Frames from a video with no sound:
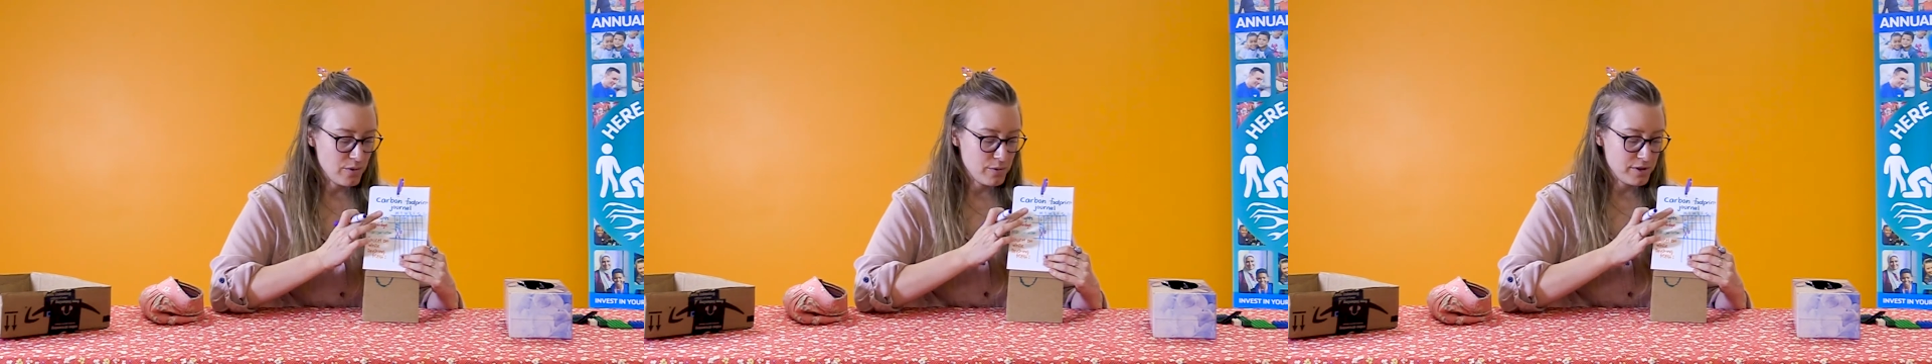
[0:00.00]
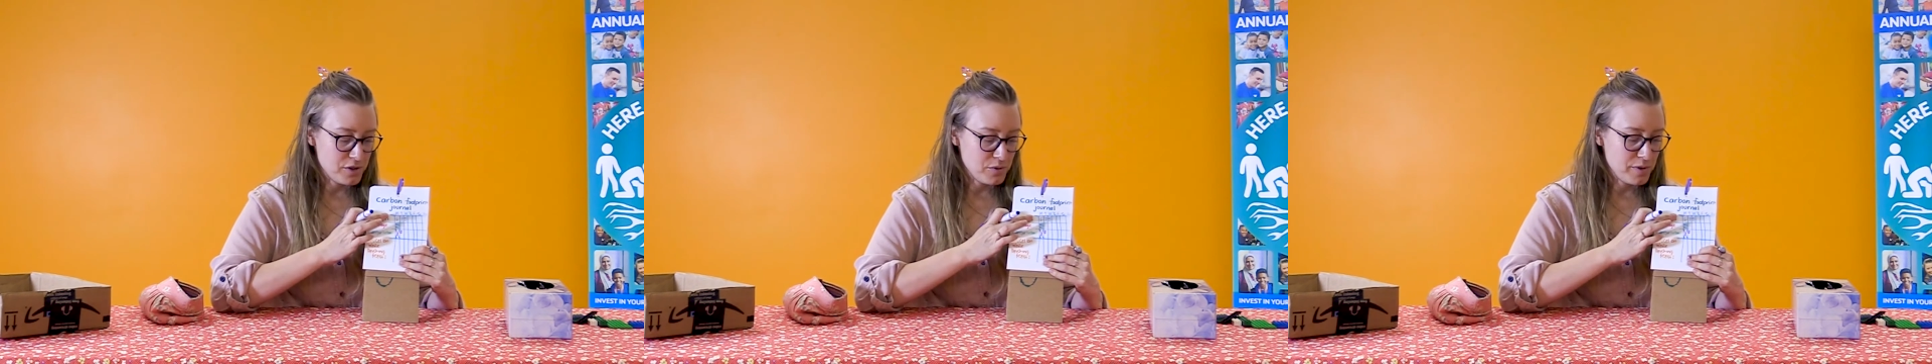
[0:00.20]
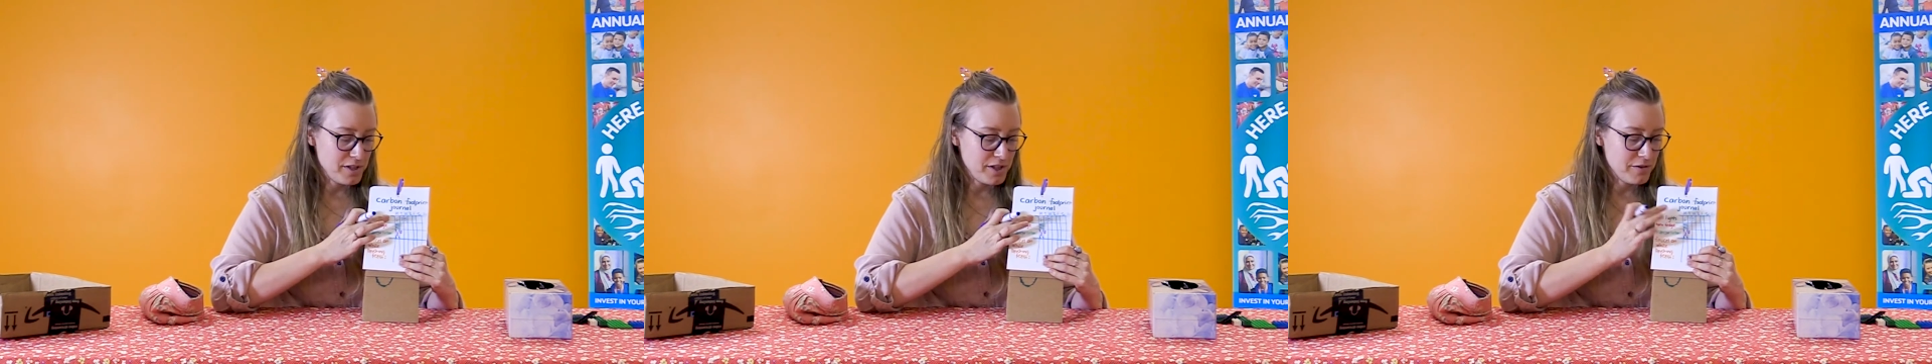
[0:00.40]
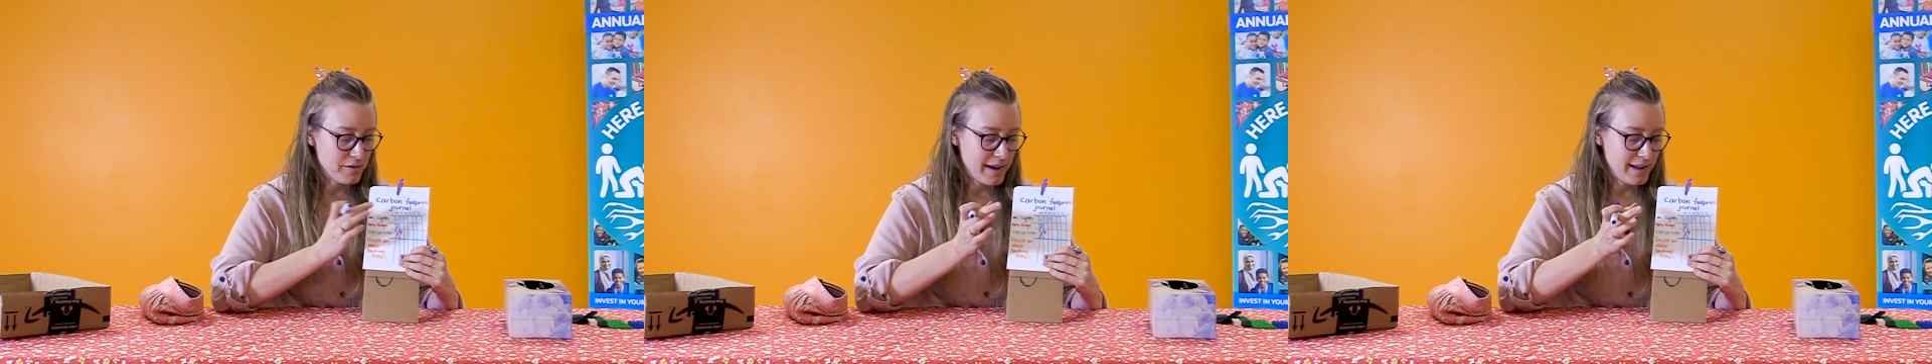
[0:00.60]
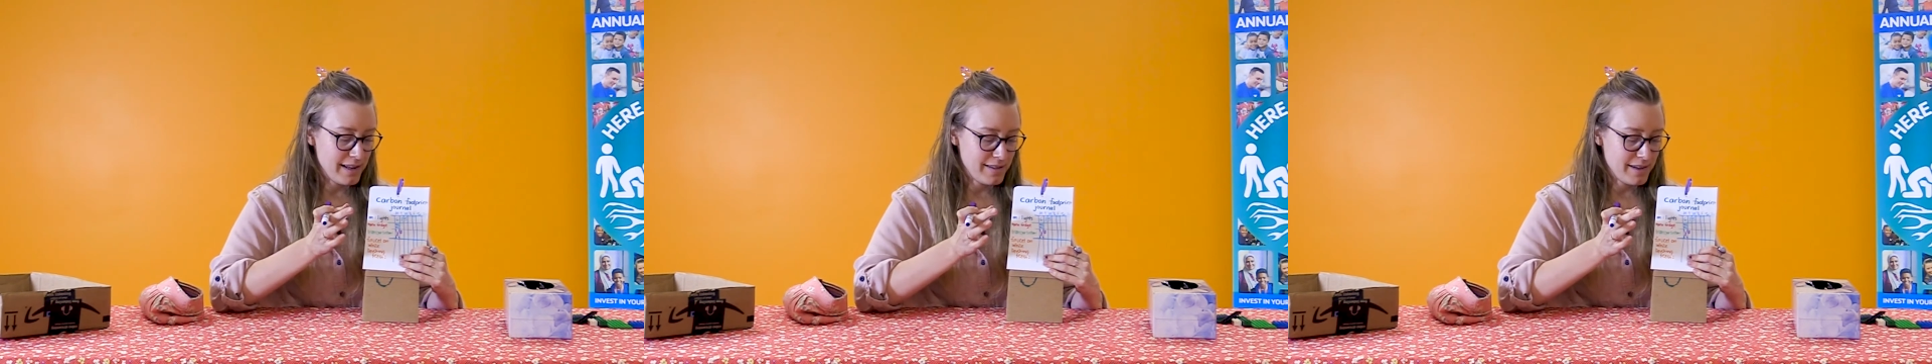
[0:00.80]
which one you're
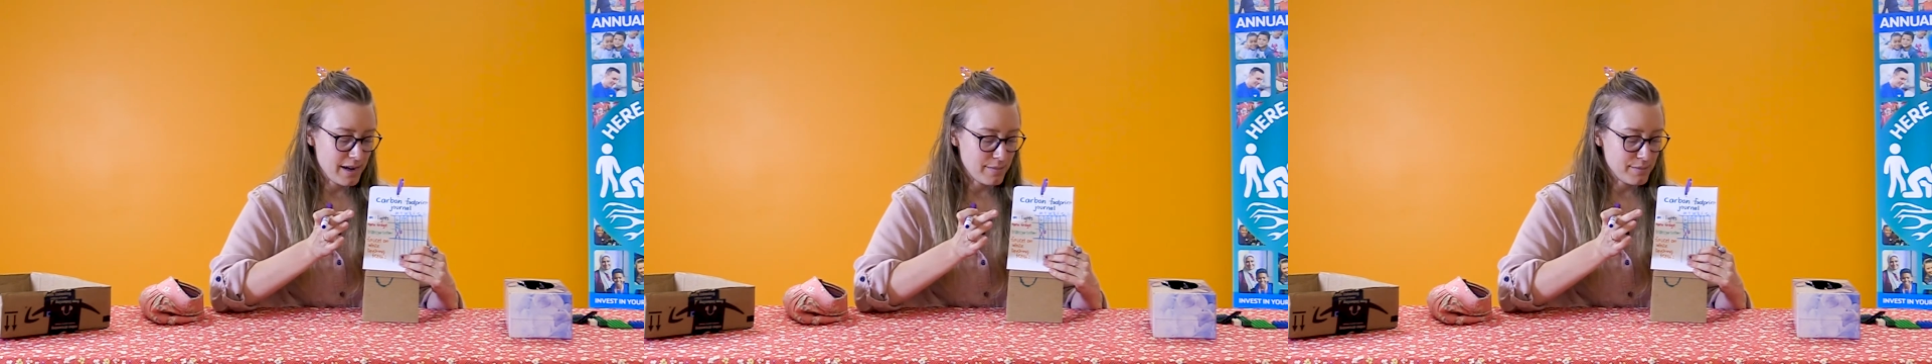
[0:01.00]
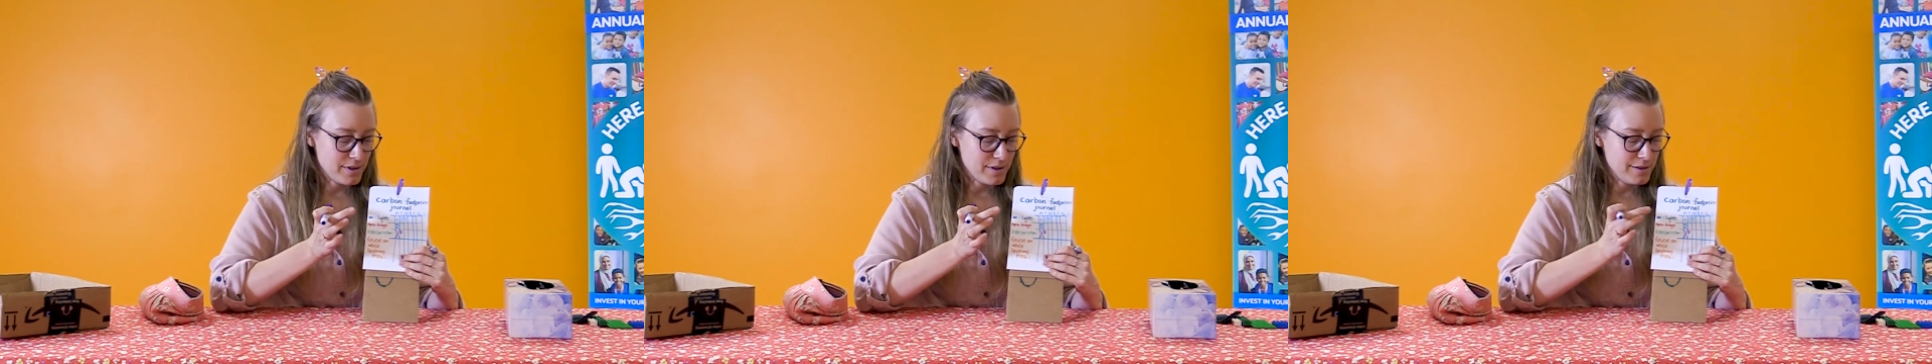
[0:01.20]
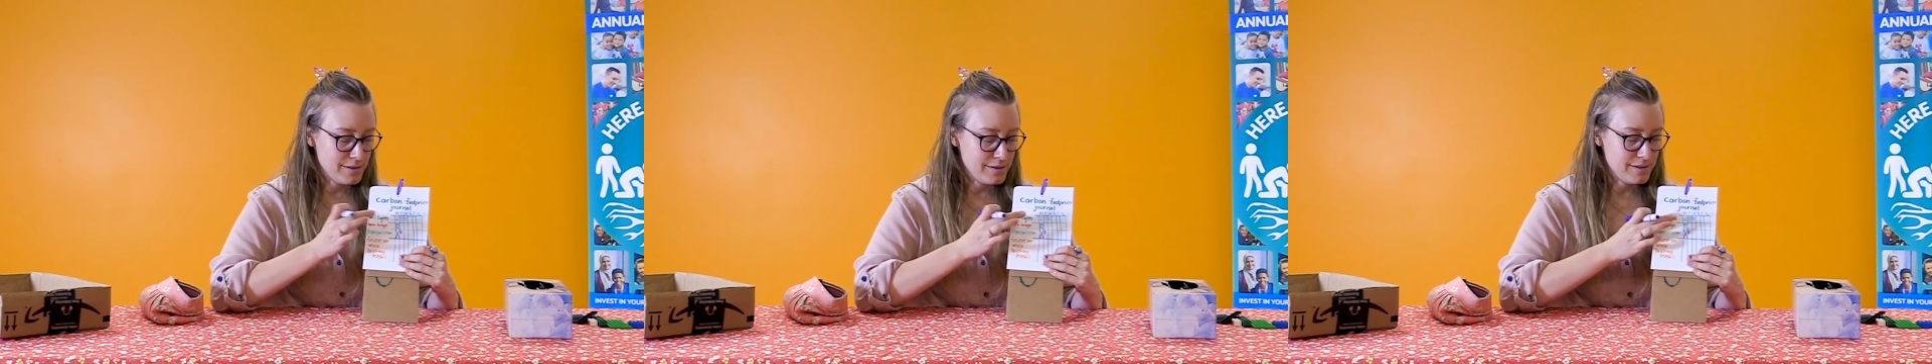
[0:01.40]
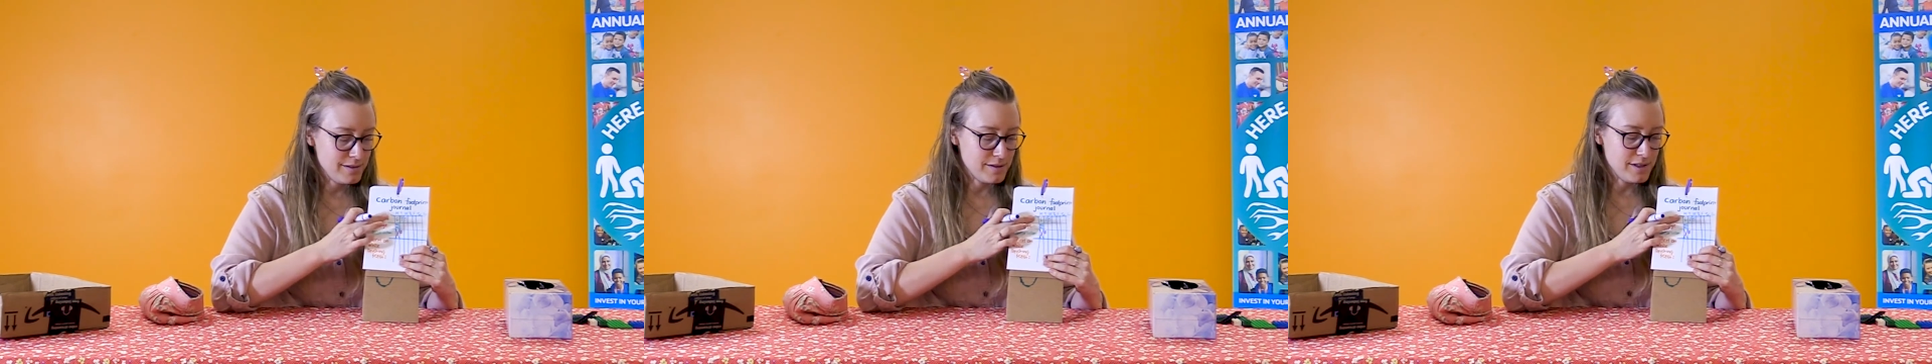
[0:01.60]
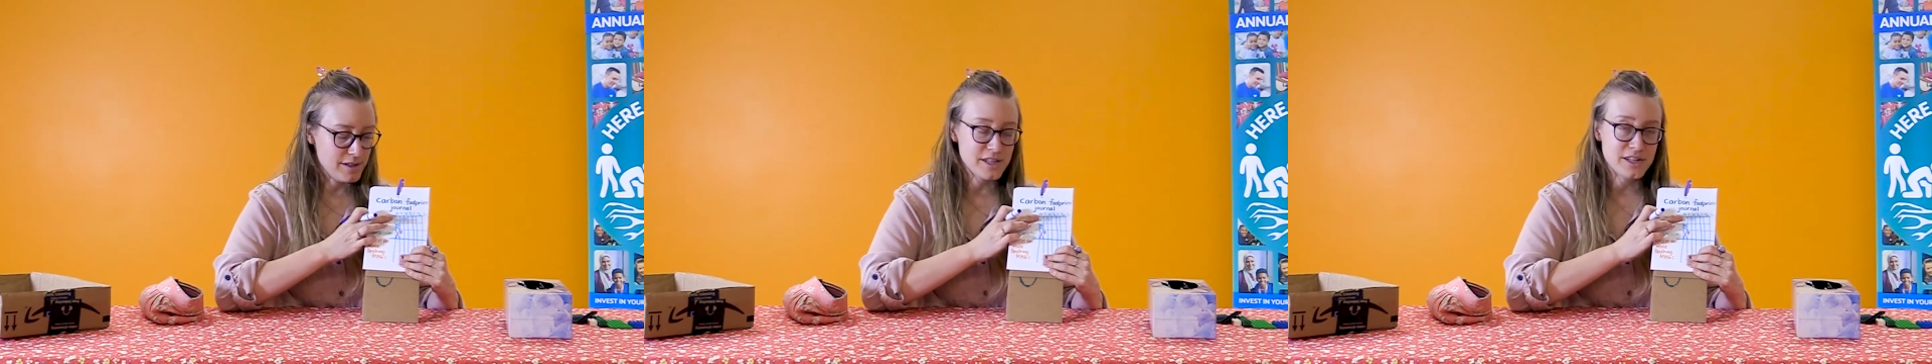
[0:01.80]
writing
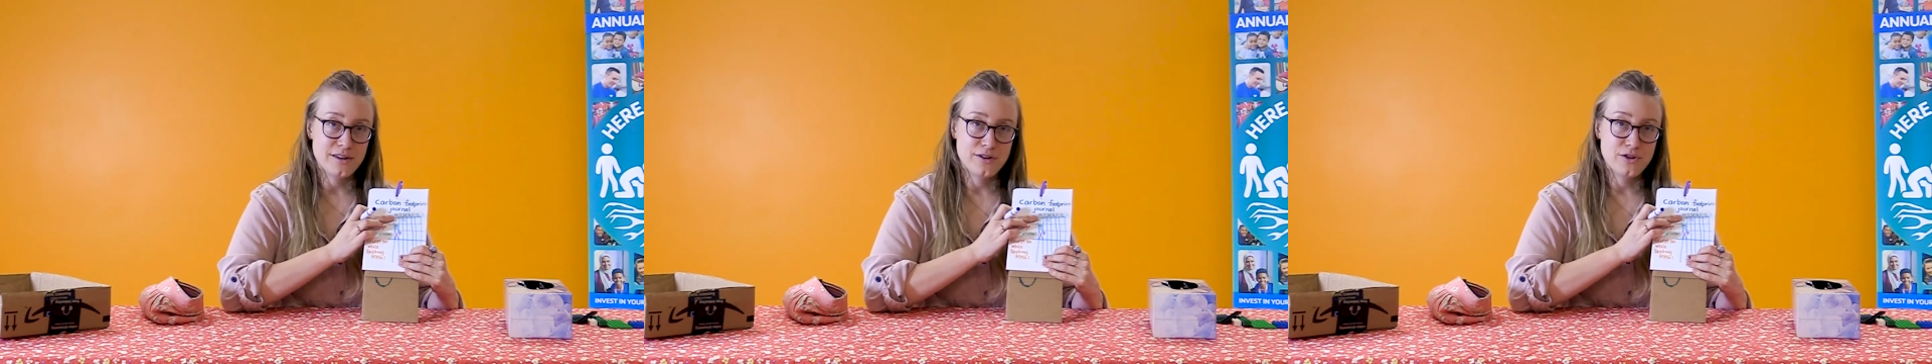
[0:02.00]
the